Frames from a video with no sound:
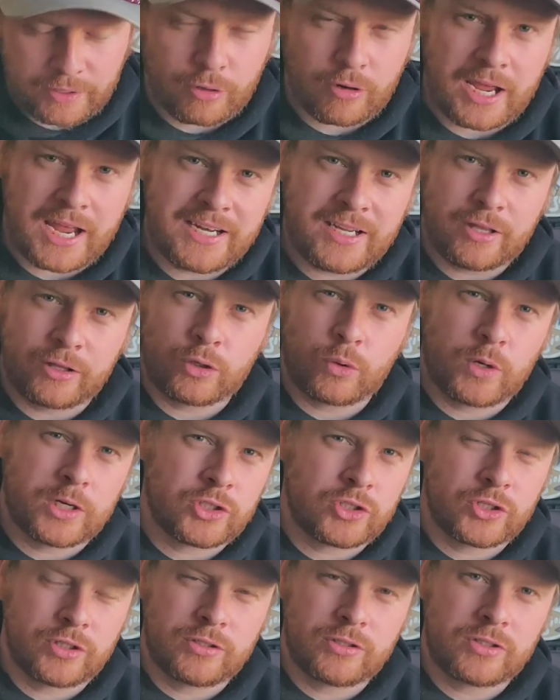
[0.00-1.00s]
there are any other
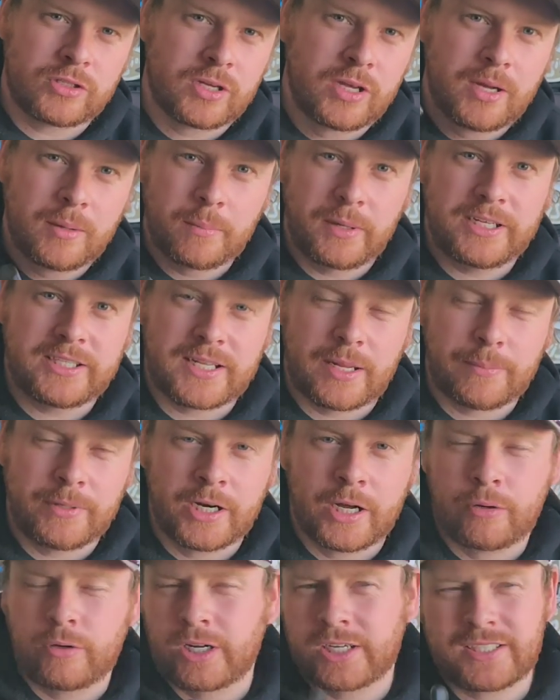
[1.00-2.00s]
questions, please let me
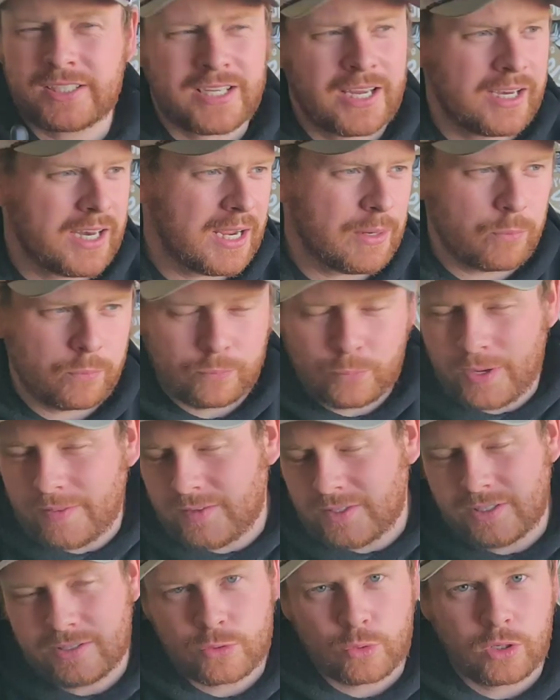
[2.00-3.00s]
know. And like I said, when
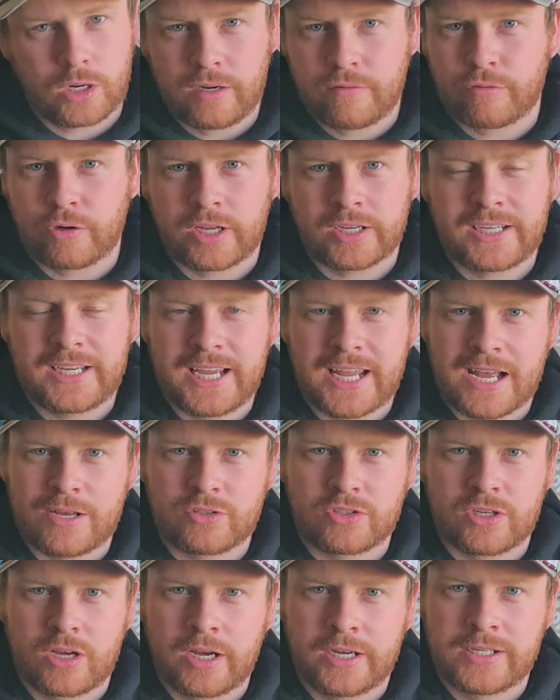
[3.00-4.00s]
this is all over and I can get
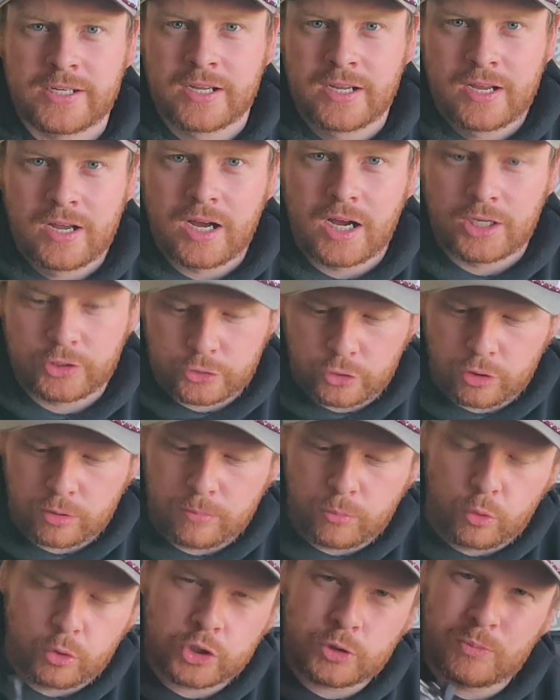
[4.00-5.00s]
outside, I'll do a
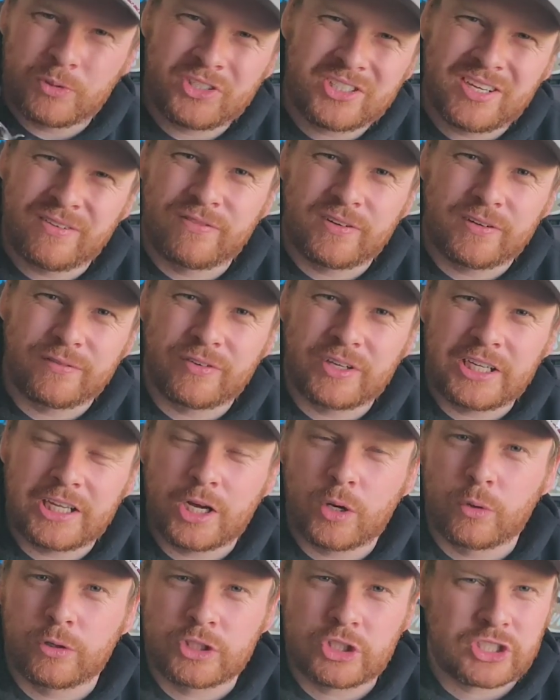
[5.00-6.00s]
more specific
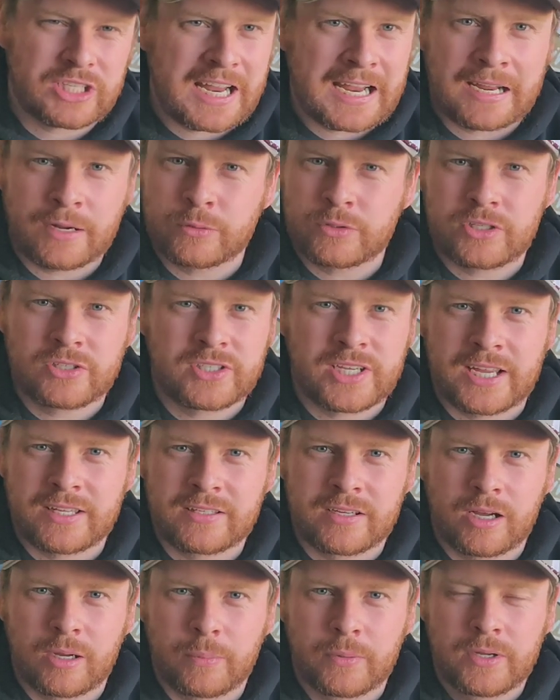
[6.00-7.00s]
video on just how to
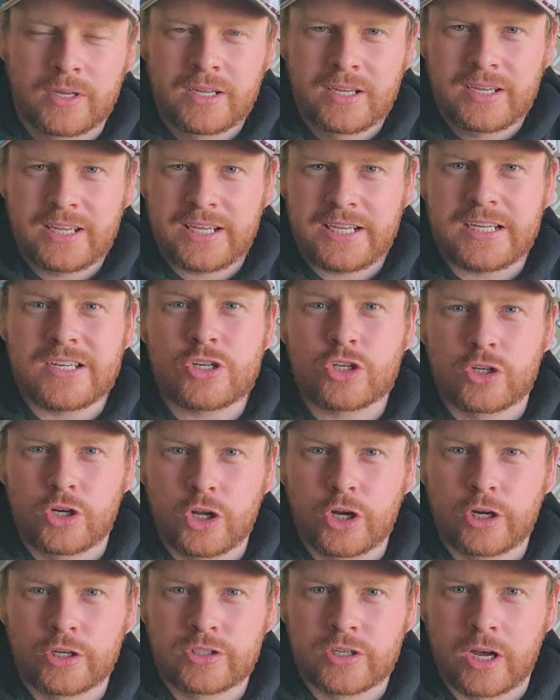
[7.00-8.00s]
set up each
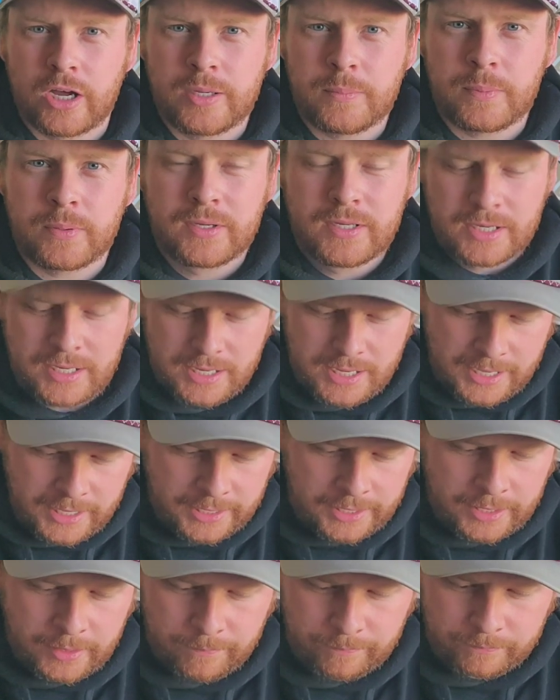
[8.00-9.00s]
lure type
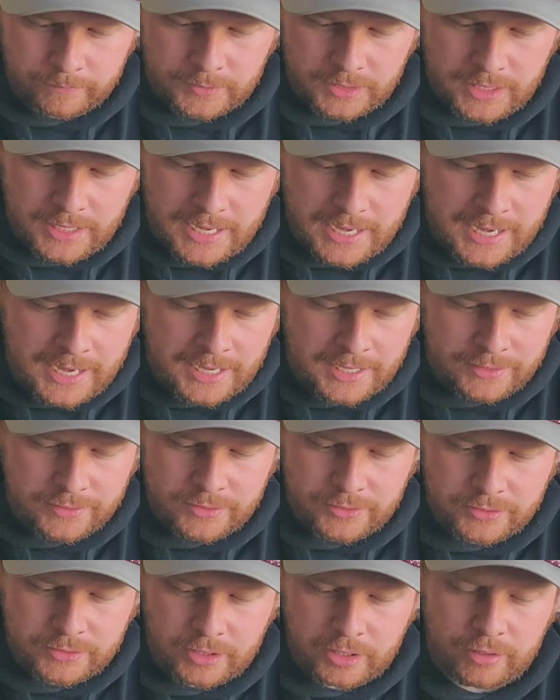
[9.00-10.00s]
and
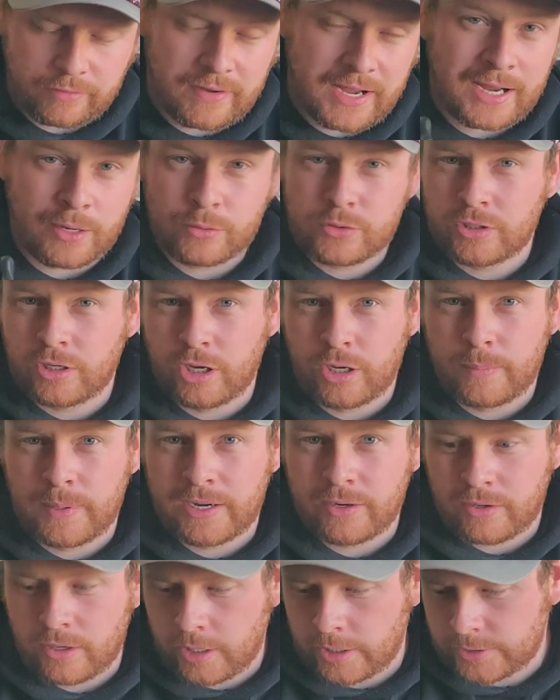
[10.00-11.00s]
kind of how to go
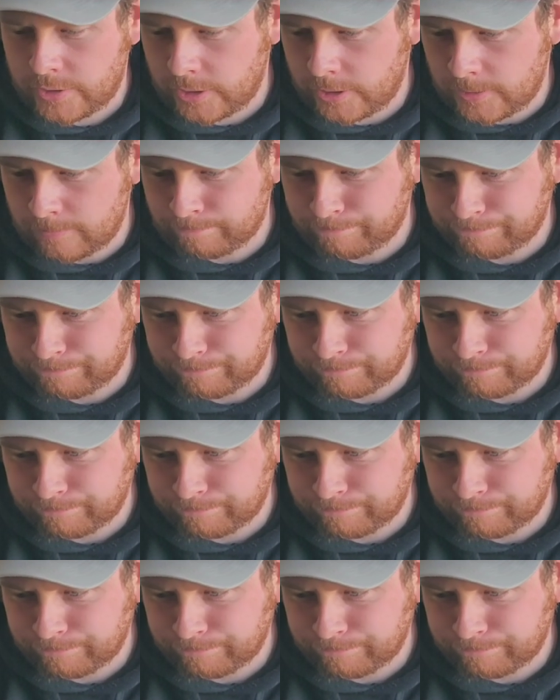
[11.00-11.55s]
about casting them.